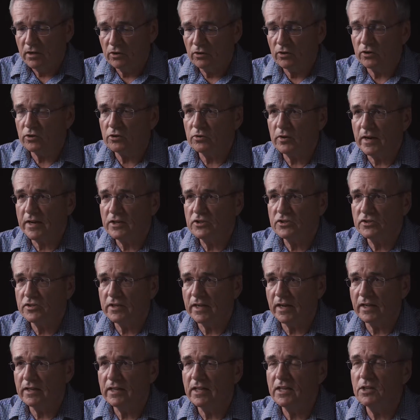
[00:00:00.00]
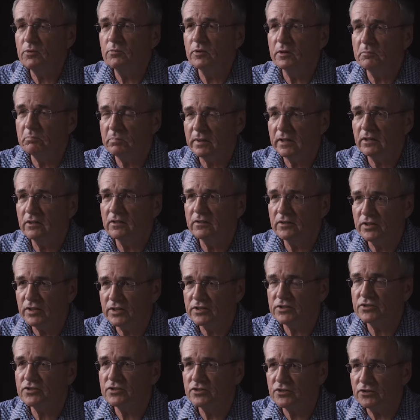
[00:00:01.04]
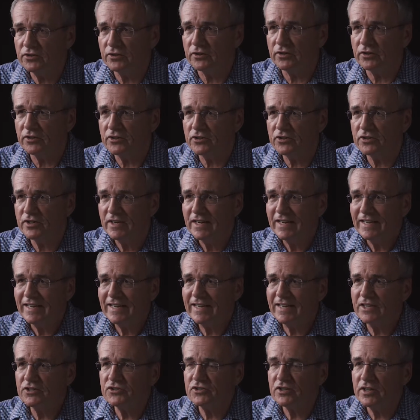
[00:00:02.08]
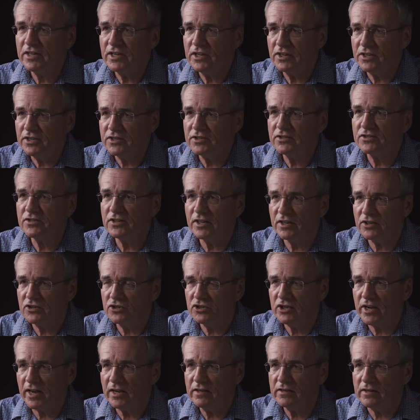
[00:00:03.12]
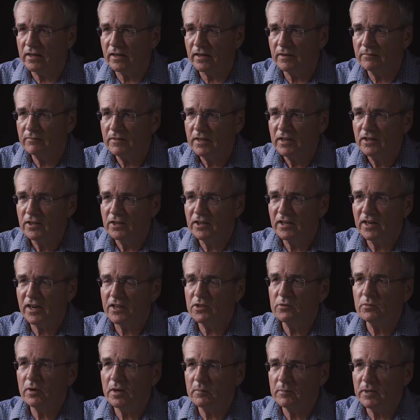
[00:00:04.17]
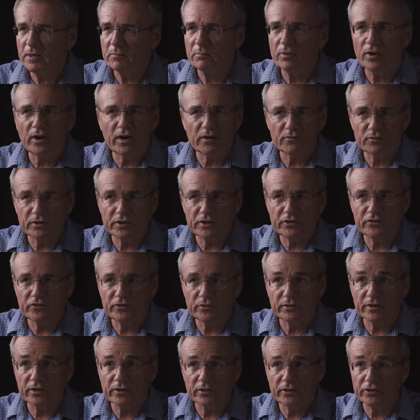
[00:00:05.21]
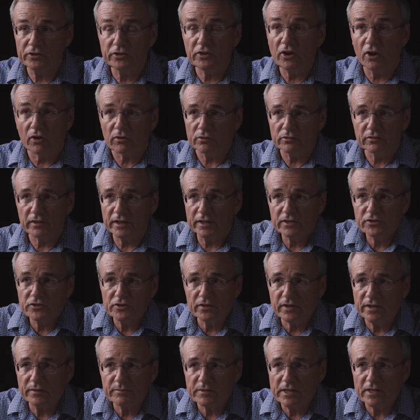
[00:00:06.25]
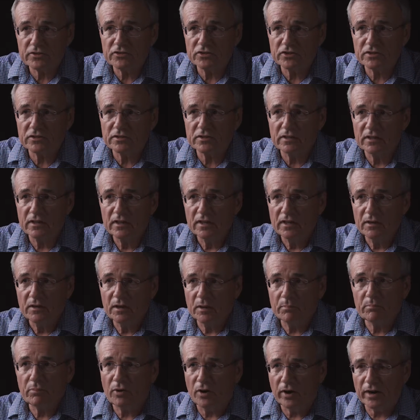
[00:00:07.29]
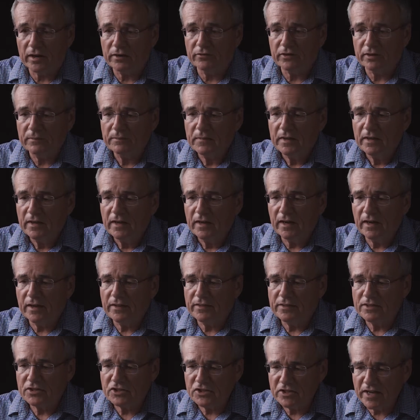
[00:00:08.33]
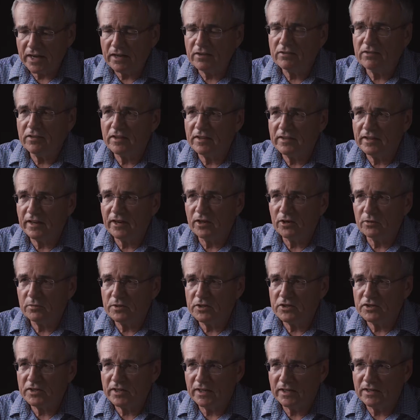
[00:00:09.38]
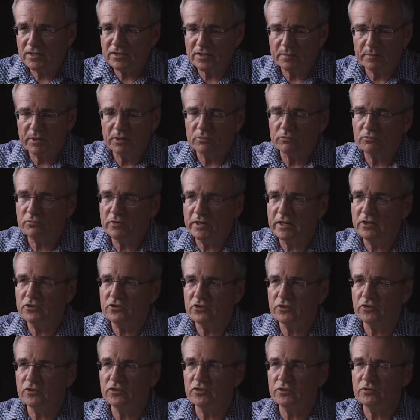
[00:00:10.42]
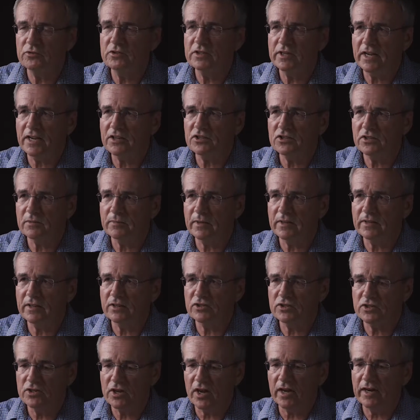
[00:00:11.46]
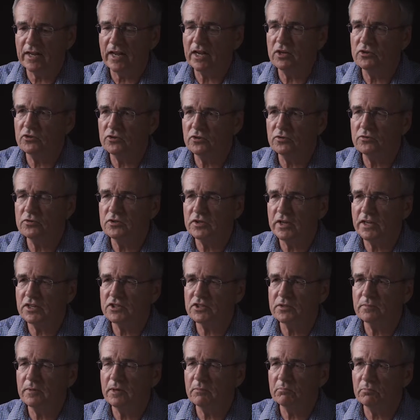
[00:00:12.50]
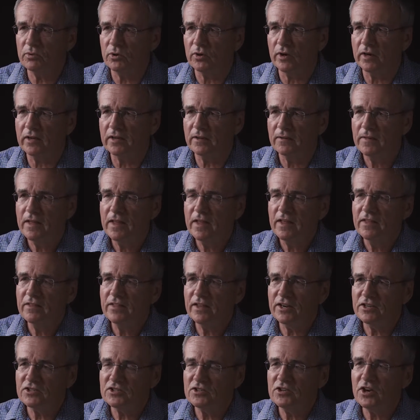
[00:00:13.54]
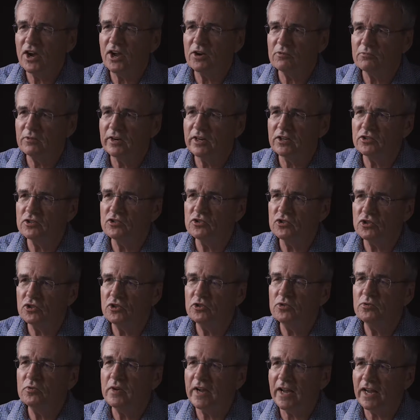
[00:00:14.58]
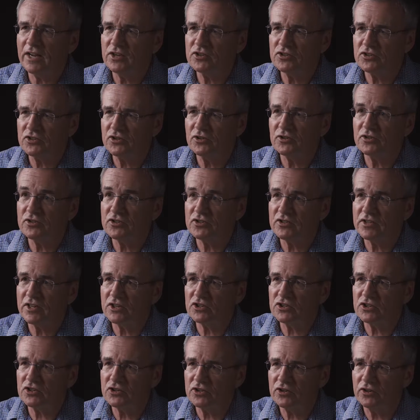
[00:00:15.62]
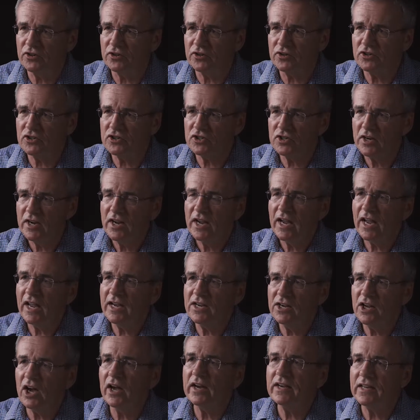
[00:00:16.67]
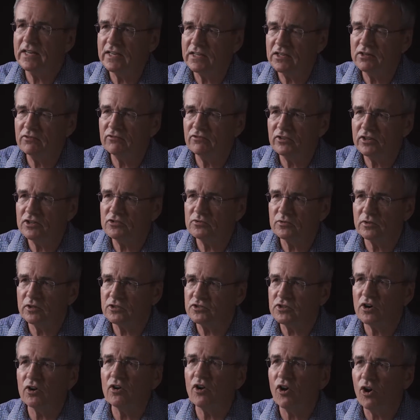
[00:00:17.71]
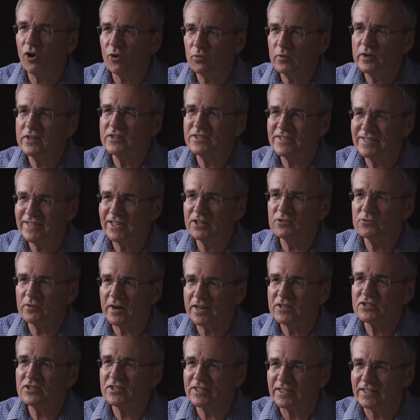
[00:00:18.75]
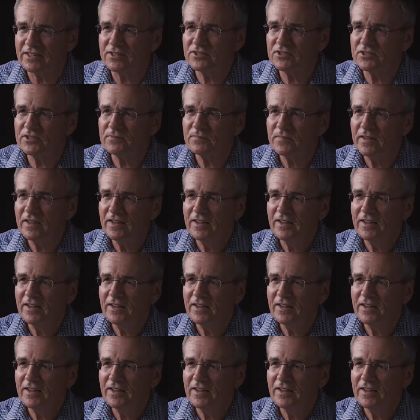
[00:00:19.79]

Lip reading: Look, Christ said he would build his church. Yeah. It's his agenda. You either want to be a part of what he's doing or you don't, right? So that's just okay. A part of it. The second thing that I always say is, I mean, read your New Testament. There's not a New Testament book that is not written to a church. The church and not individuals are always the addressees.